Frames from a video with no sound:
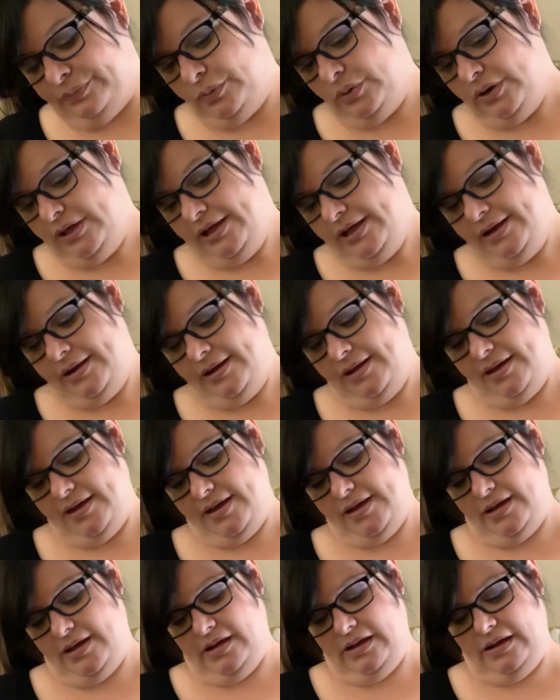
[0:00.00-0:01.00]
one
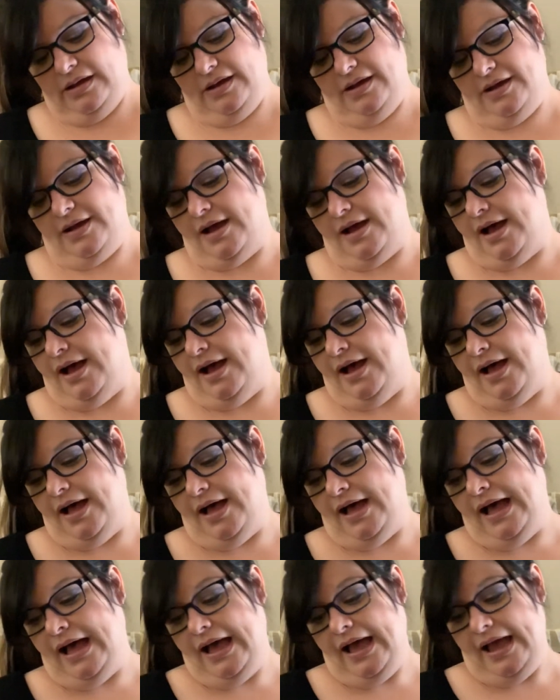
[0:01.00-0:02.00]

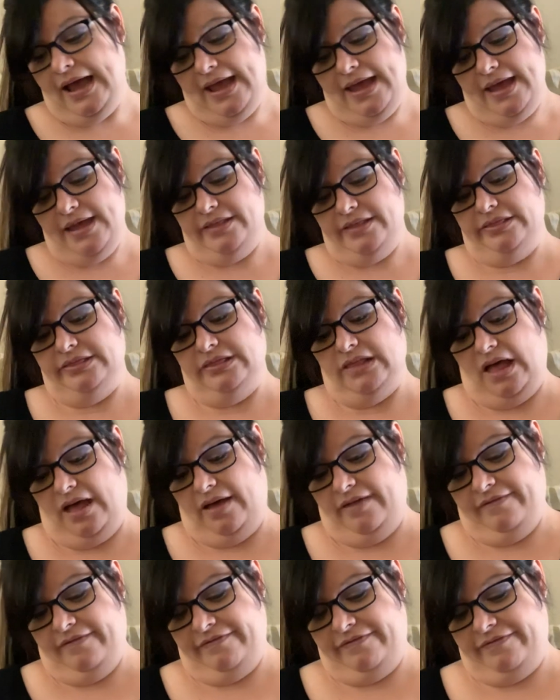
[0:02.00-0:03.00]
I
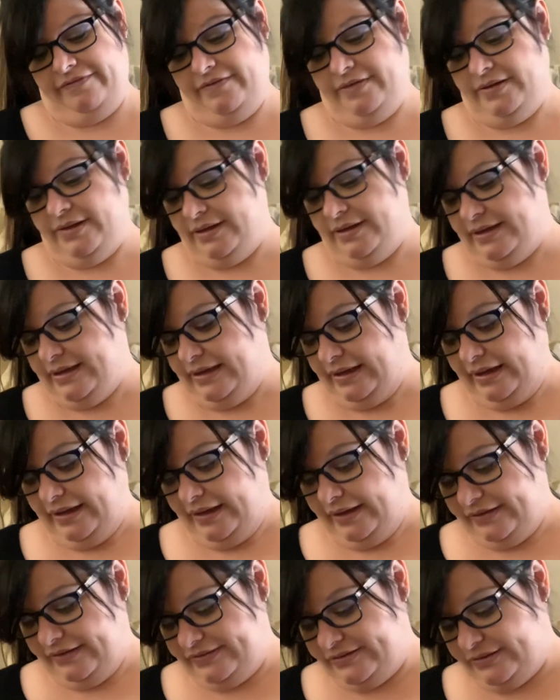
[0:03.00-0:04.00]
love.
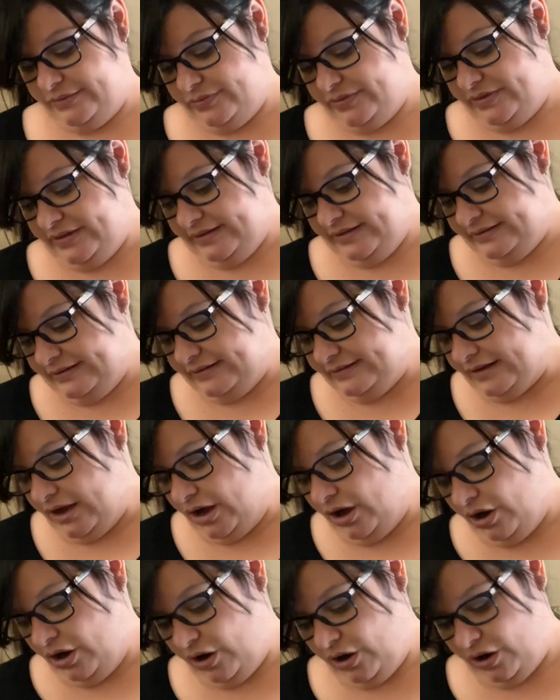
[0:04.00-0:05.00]
So this is a
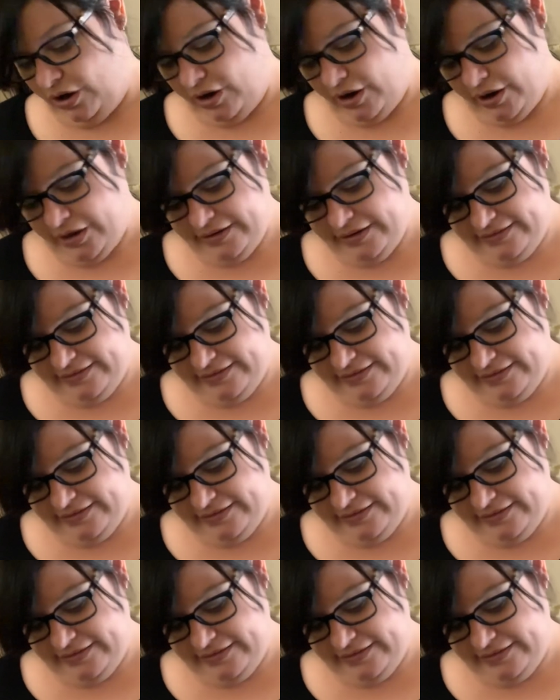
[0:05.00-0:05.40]
hard